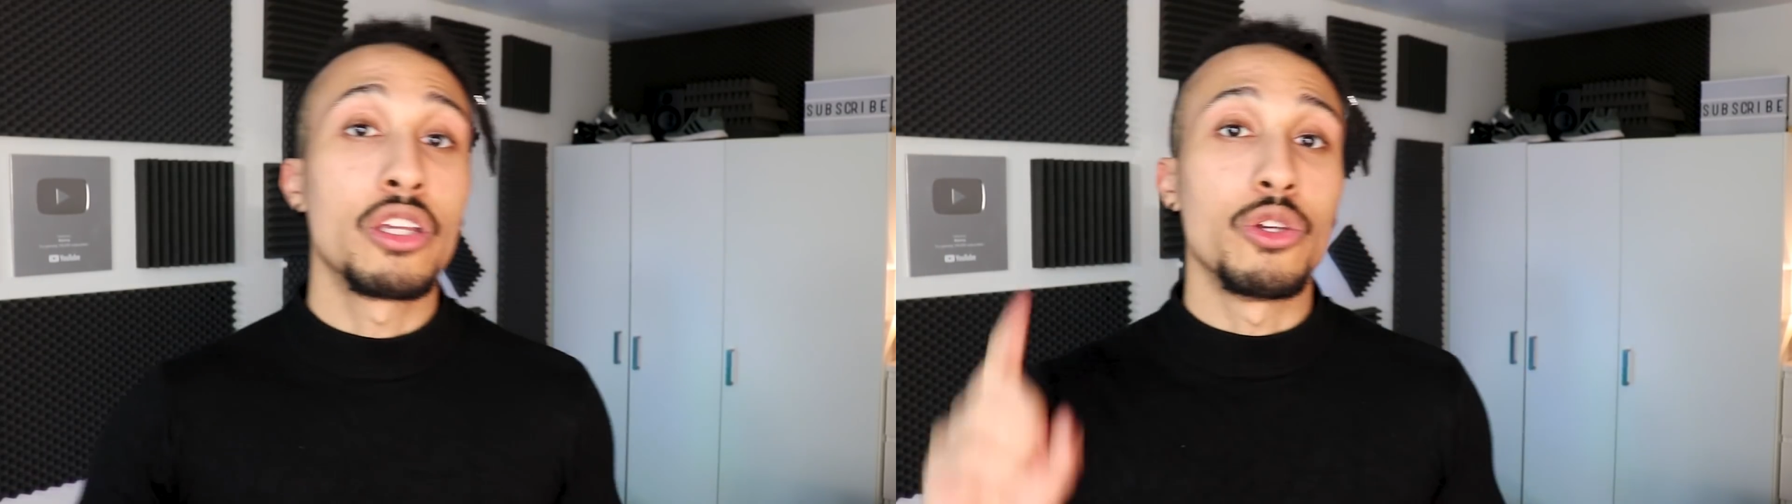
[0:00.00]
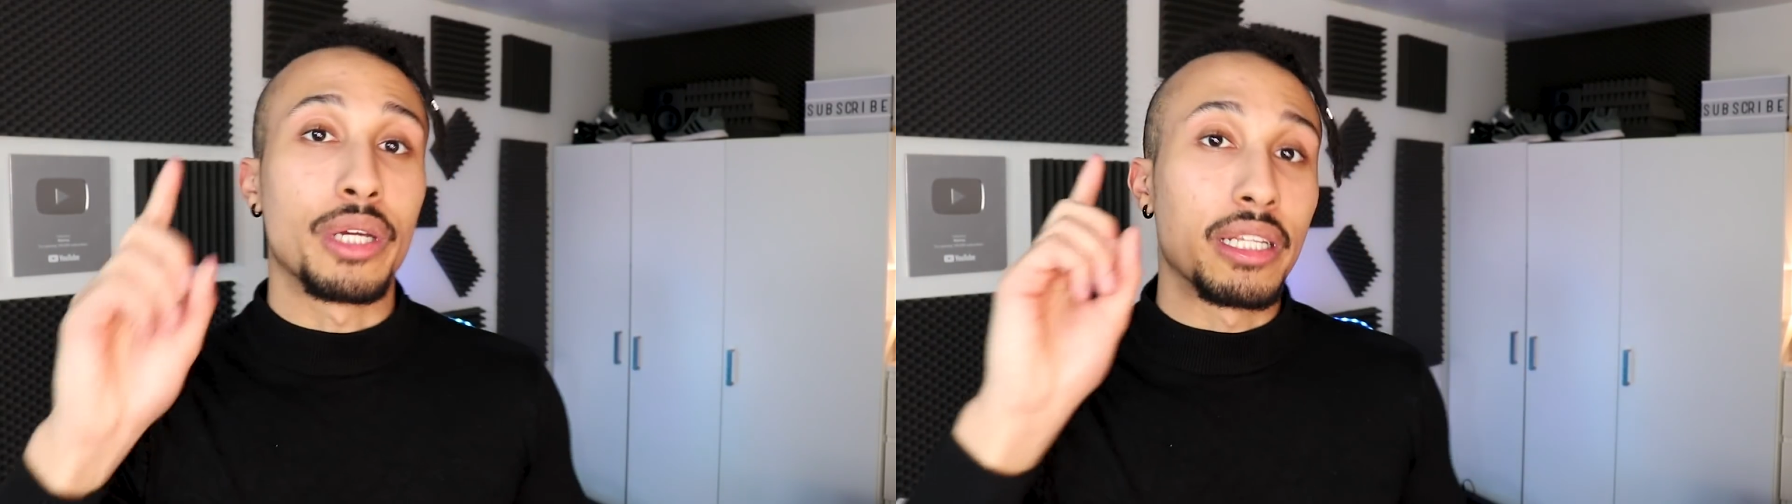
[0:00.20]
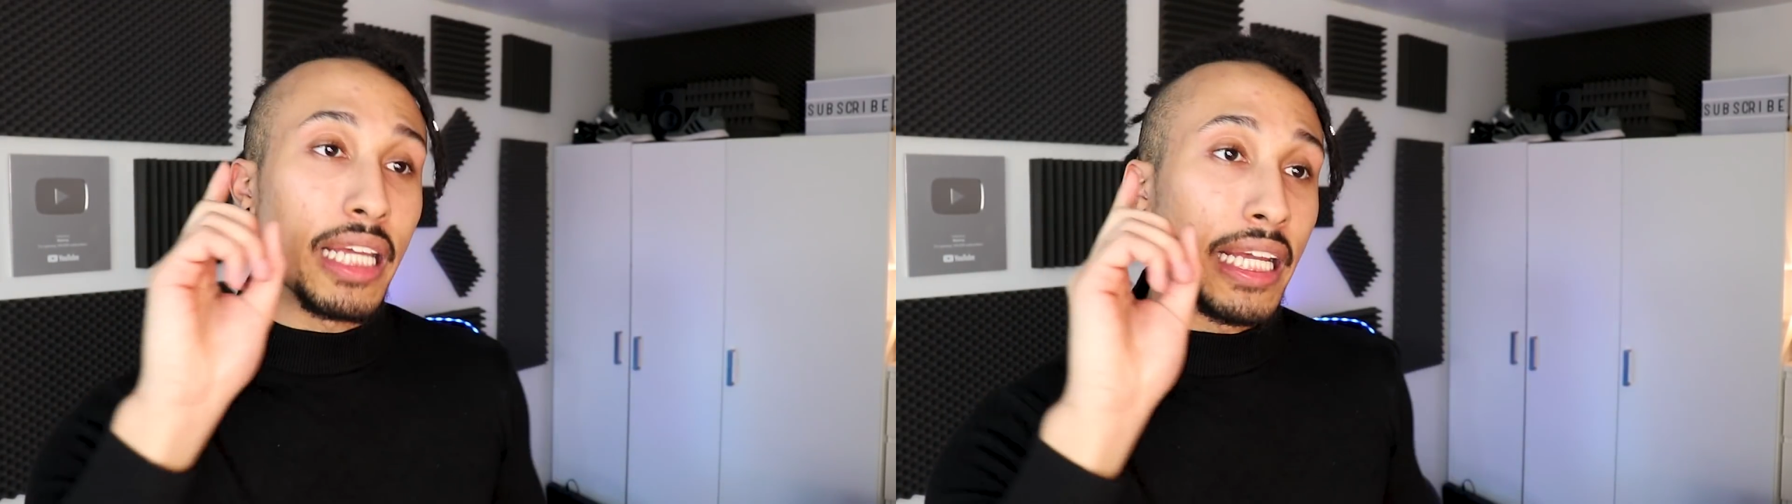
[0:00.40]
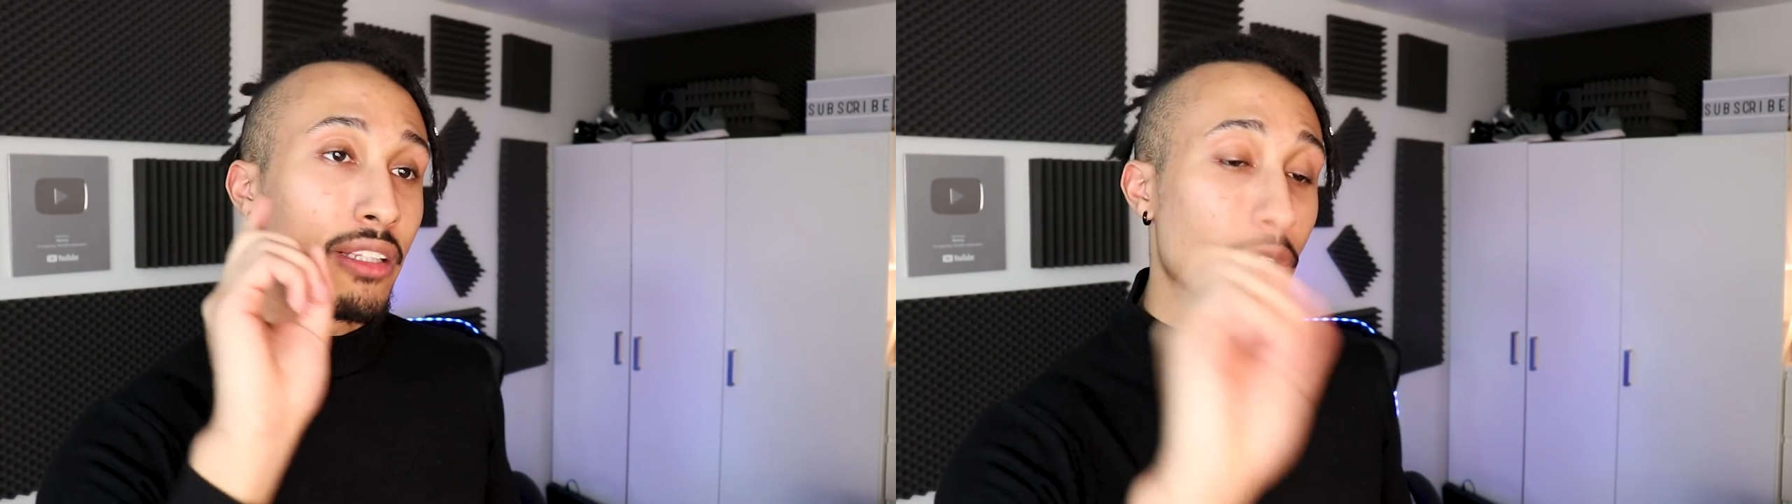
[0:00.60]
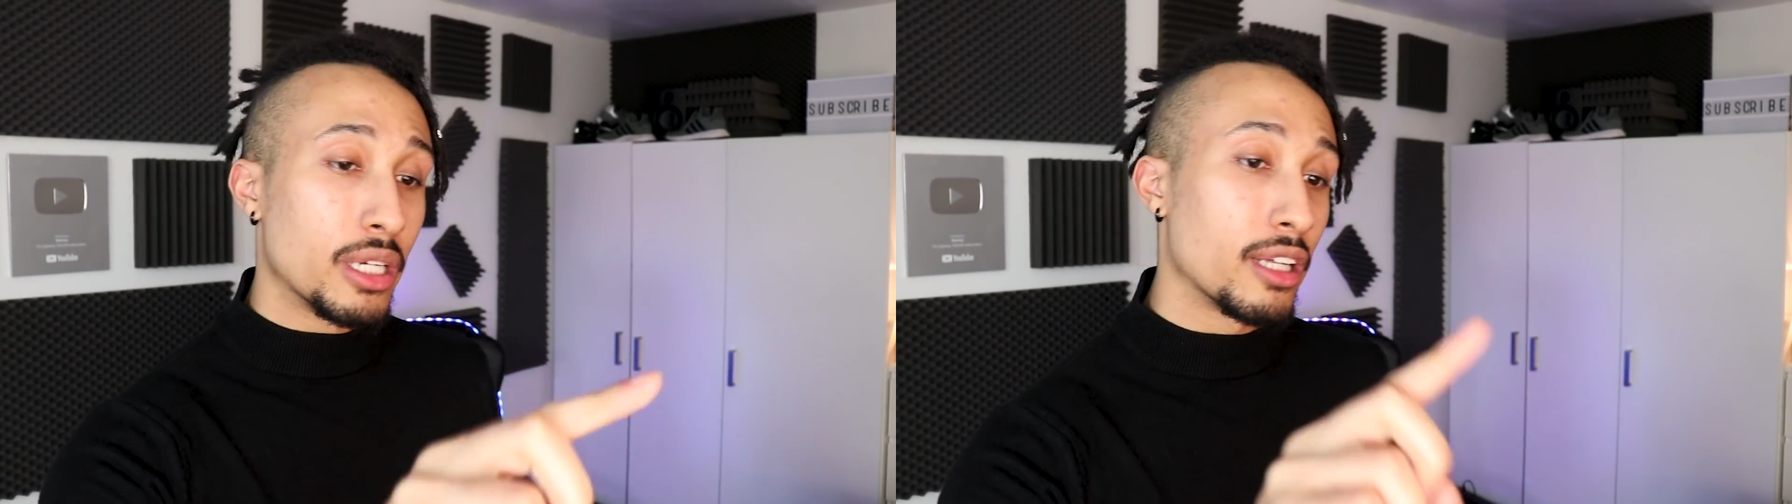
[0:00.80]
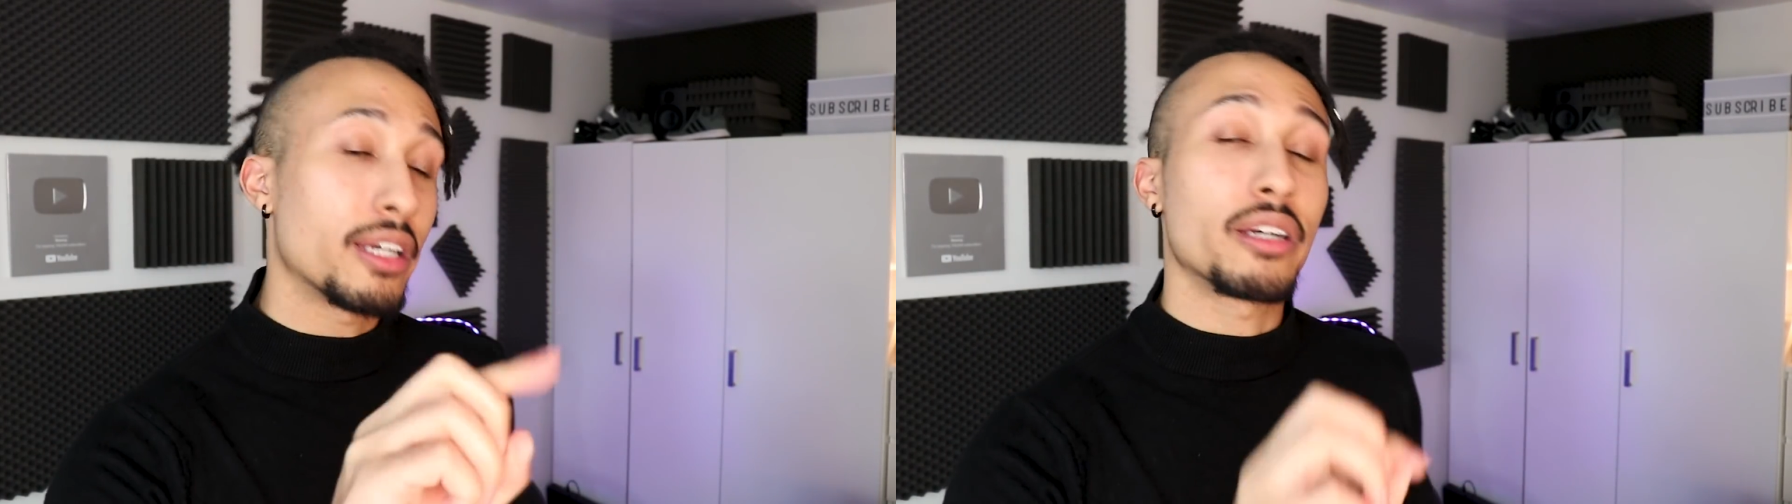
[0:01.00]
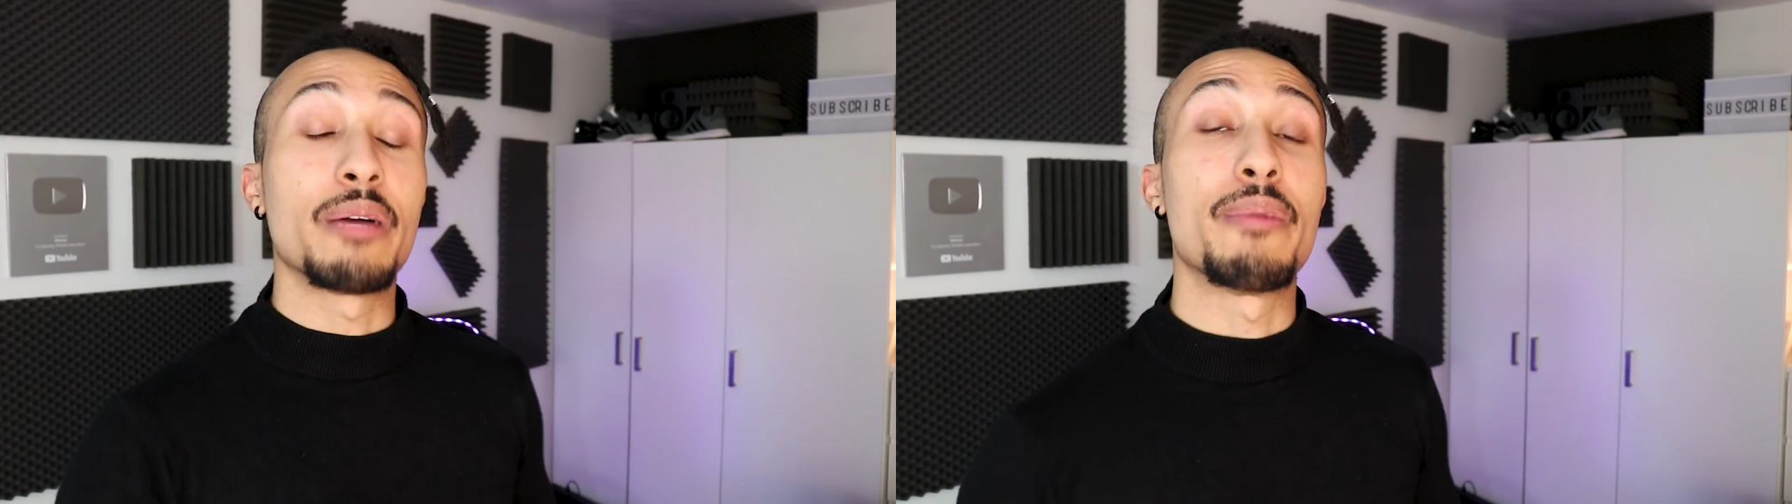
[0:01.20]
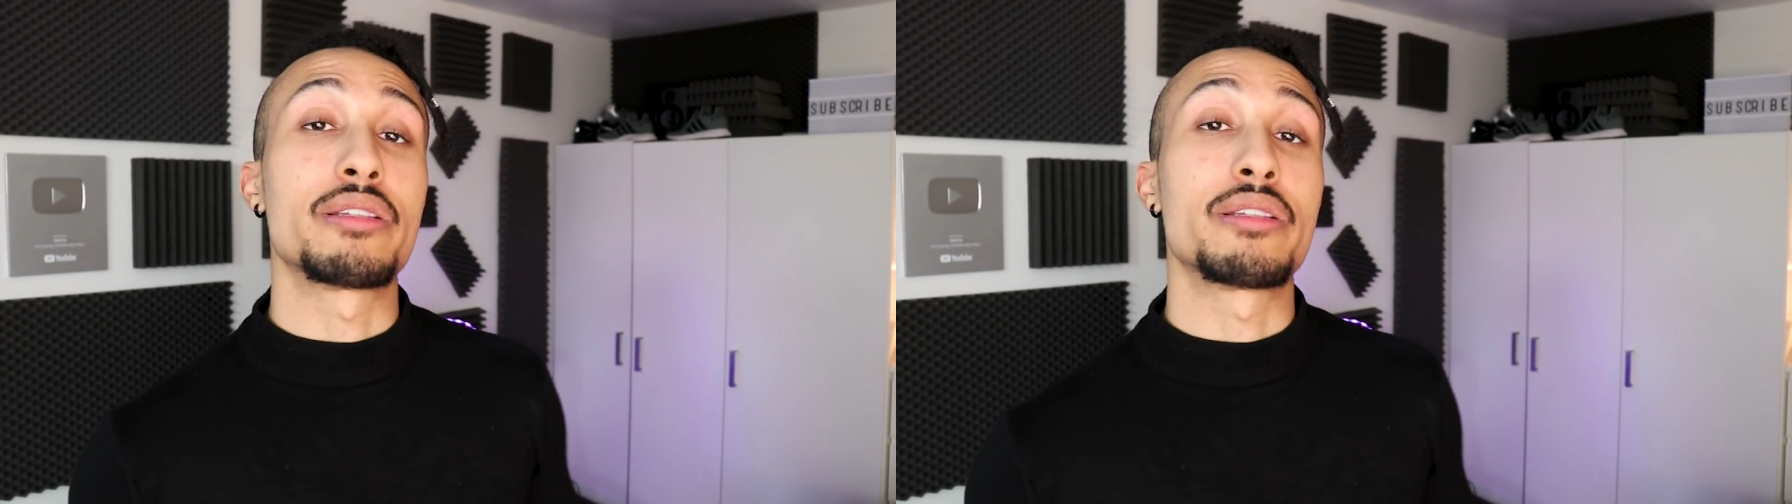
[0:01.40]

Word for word: you can you can click on that